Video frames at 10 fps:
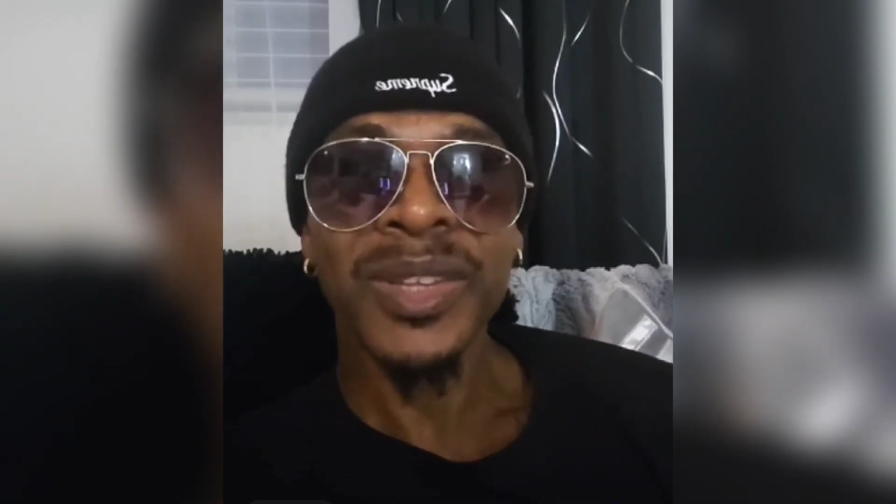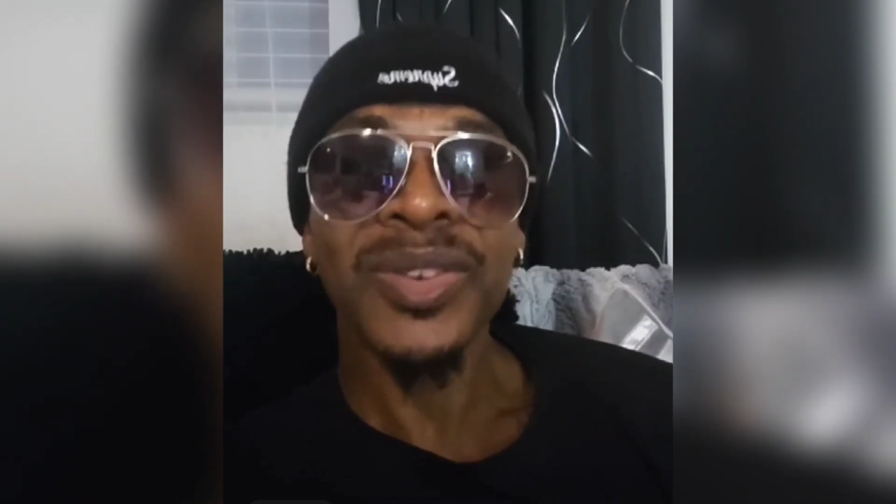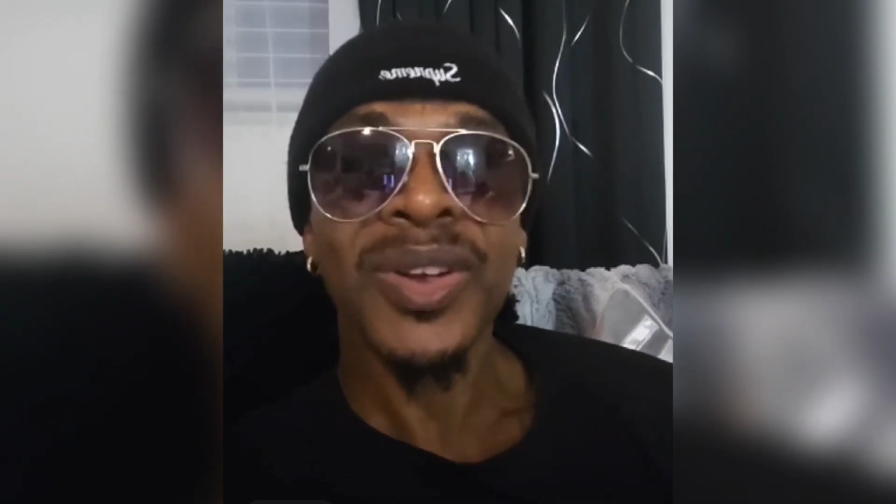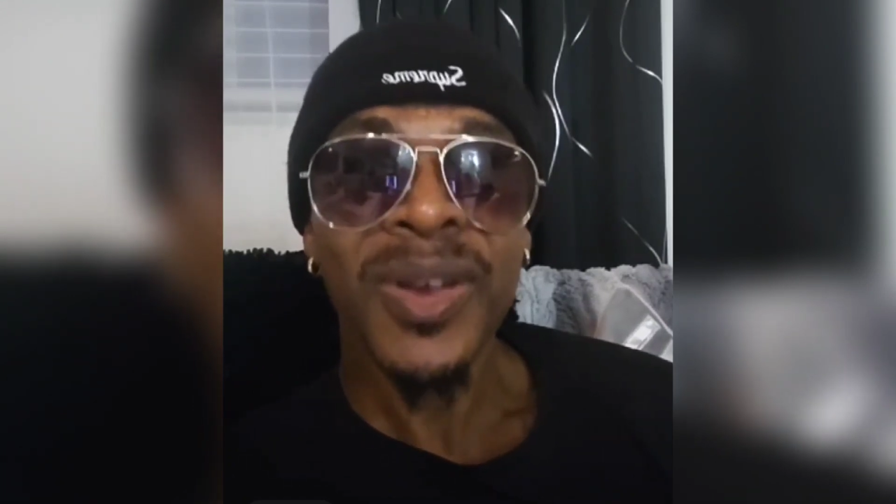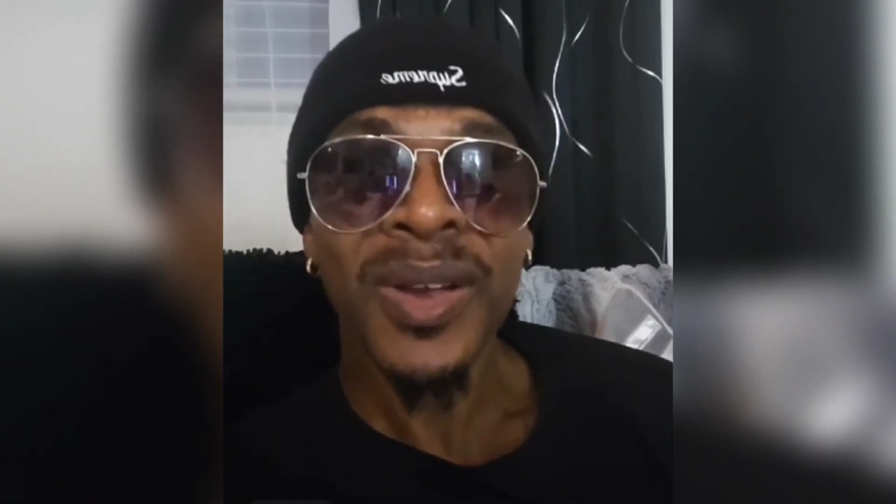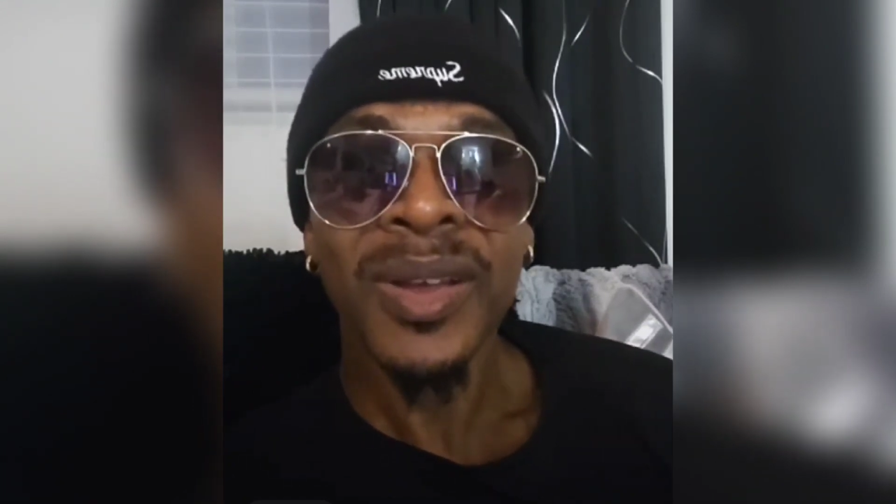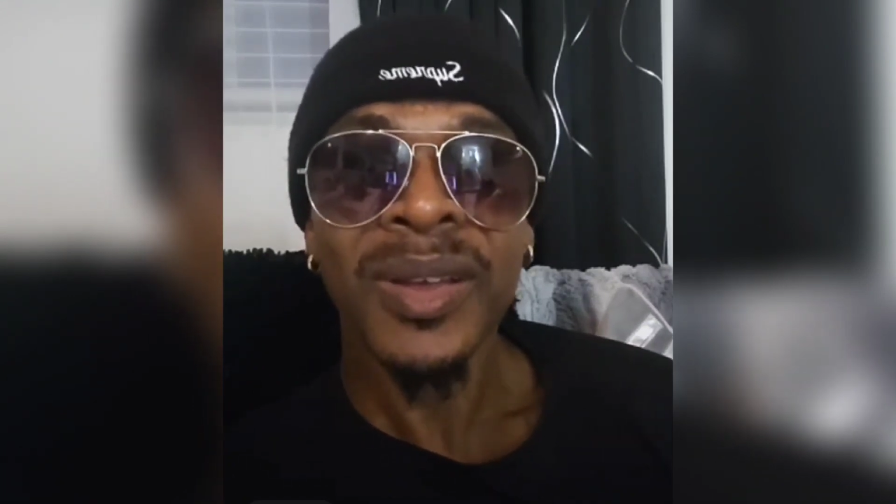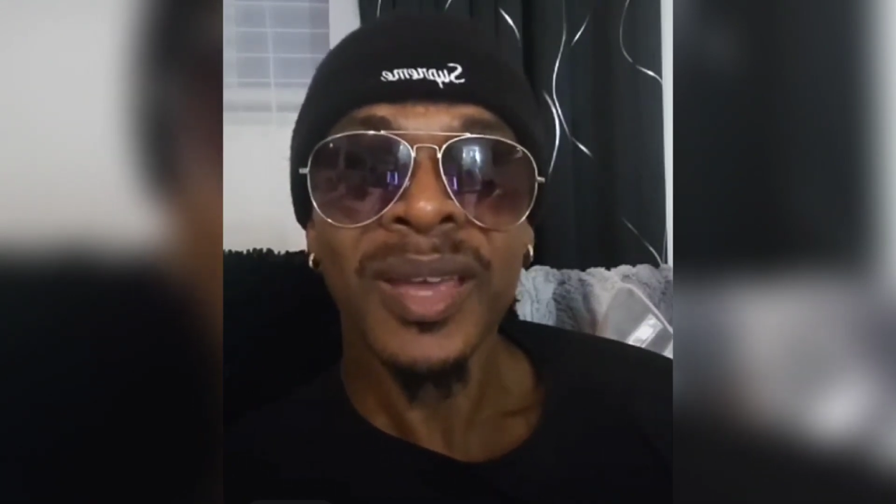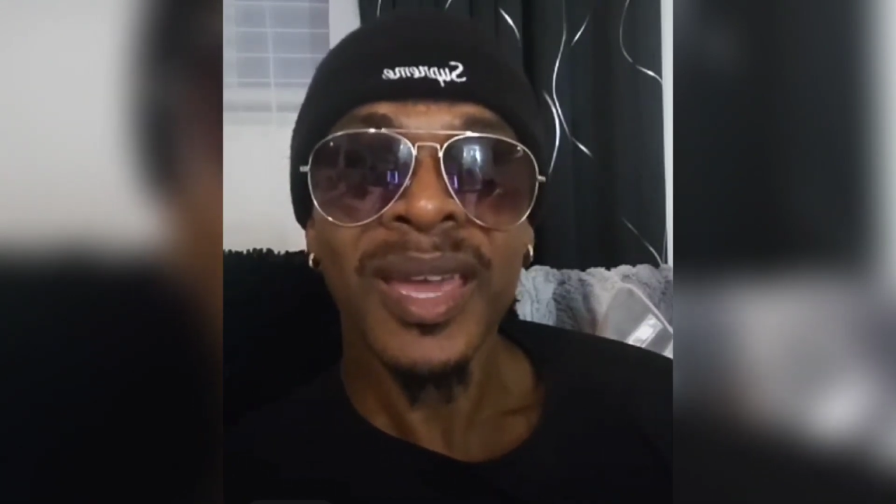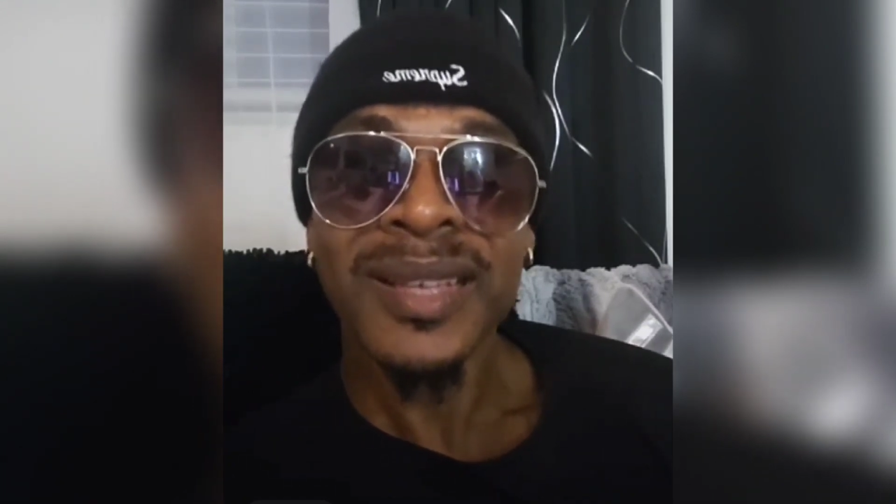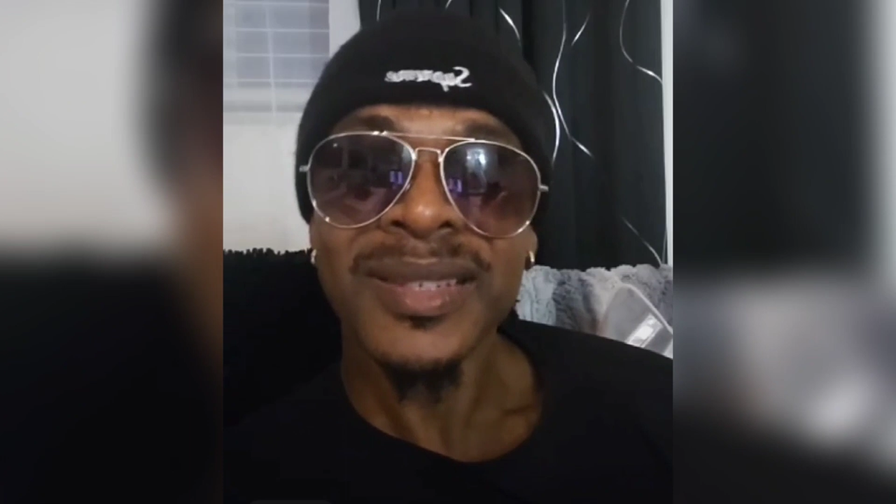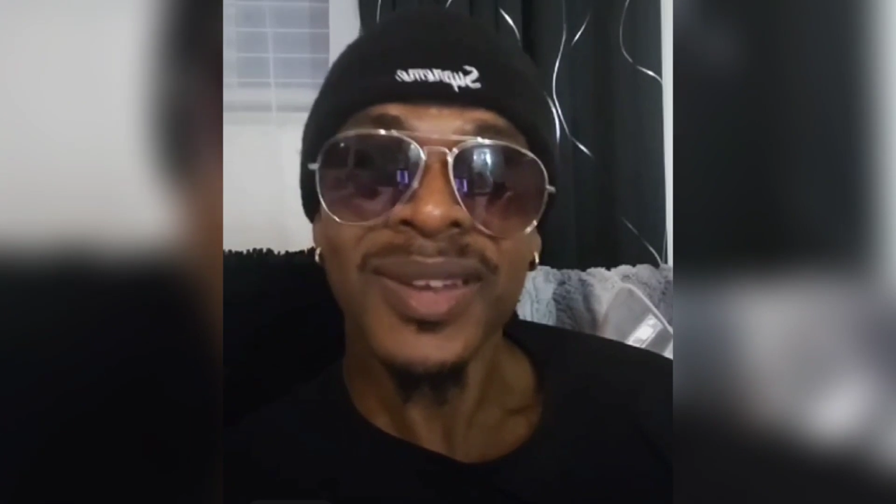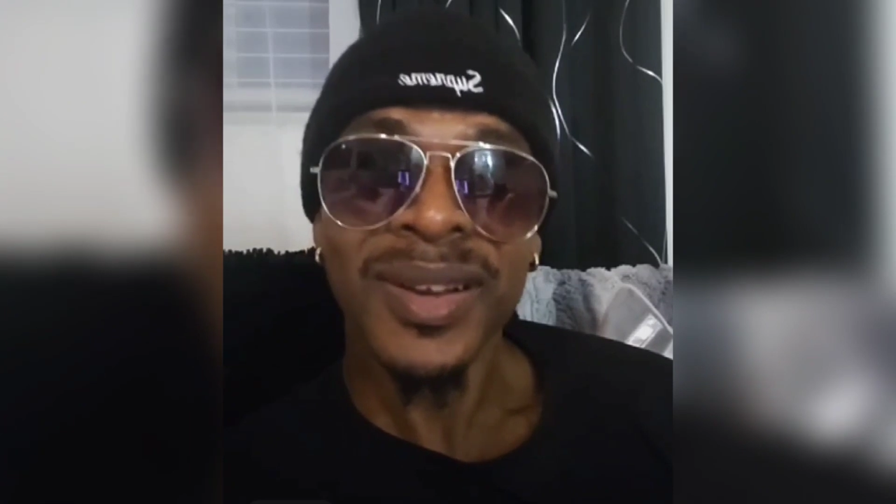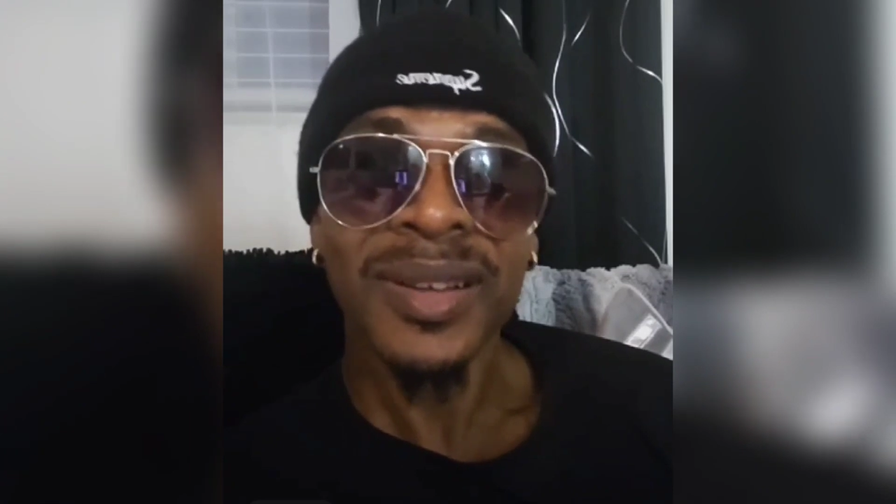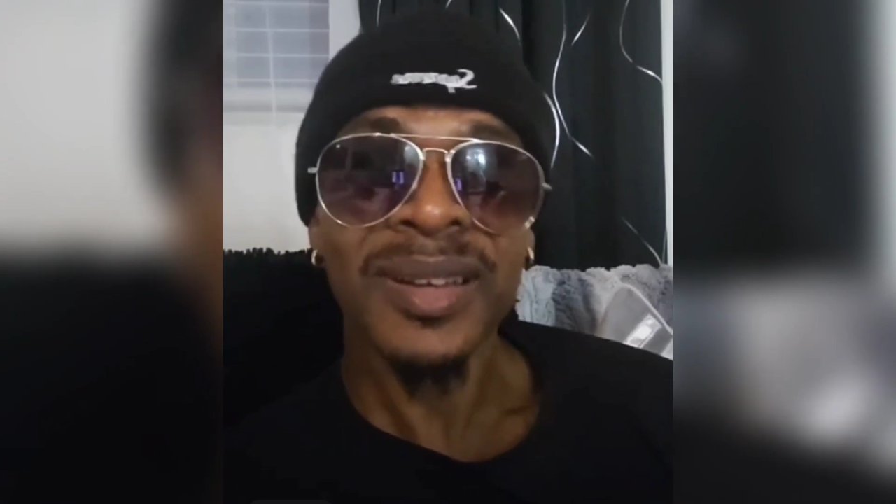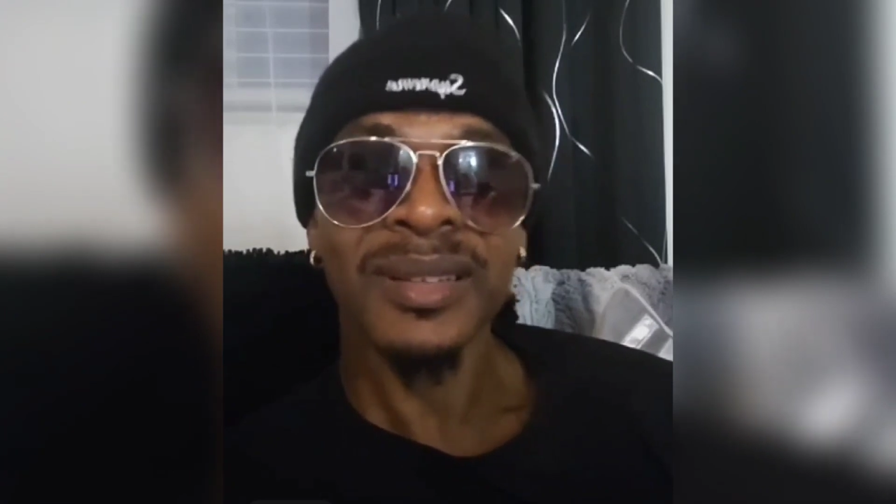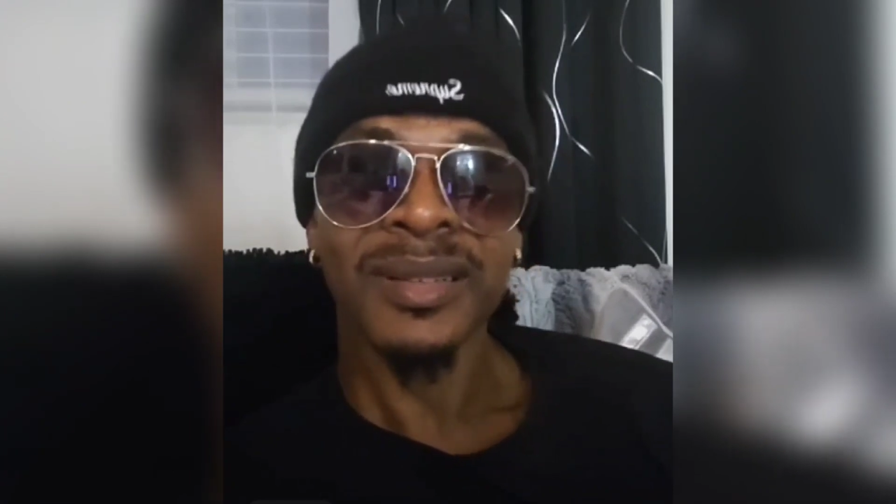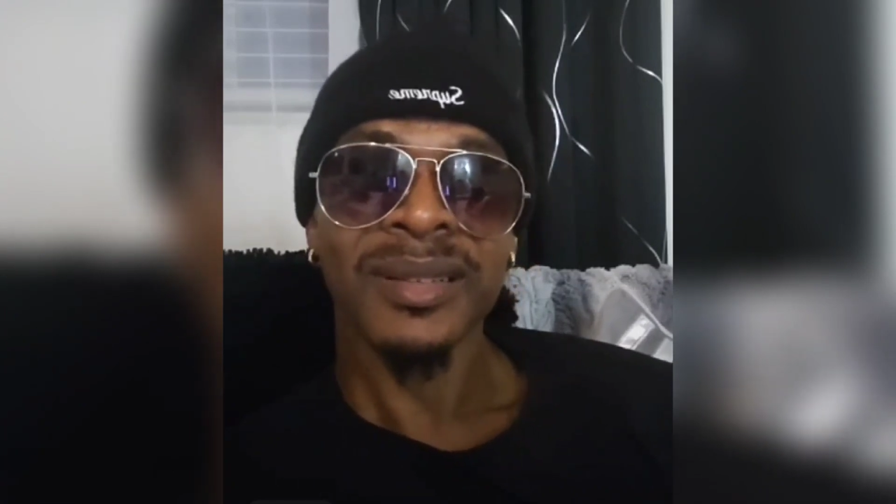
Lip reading: your ex-girl.